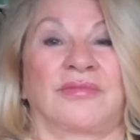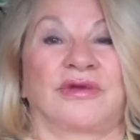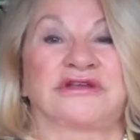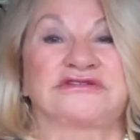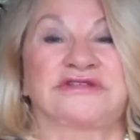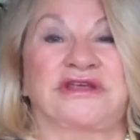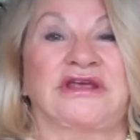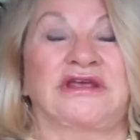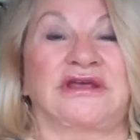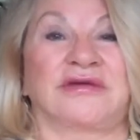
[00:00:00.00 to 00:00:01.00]
But
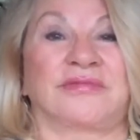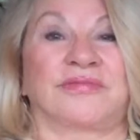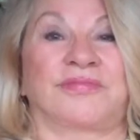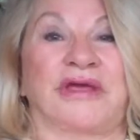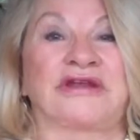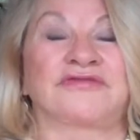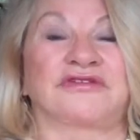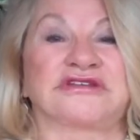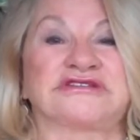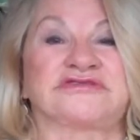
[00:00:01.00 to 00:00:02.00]
the
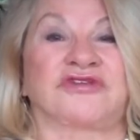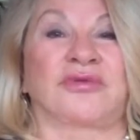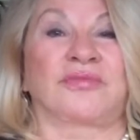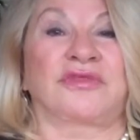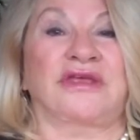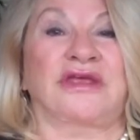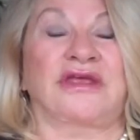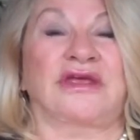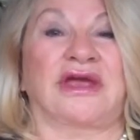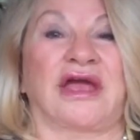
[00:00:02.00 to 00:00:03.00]
benefits from
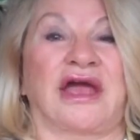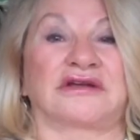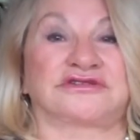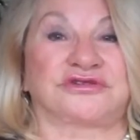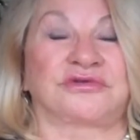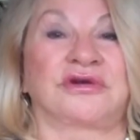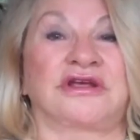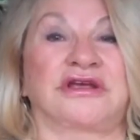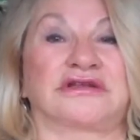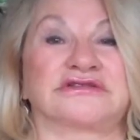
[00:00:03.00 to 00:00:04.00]
the
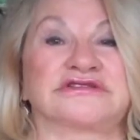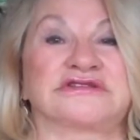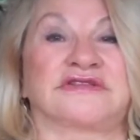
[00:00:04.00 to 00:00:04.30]
Arcturians,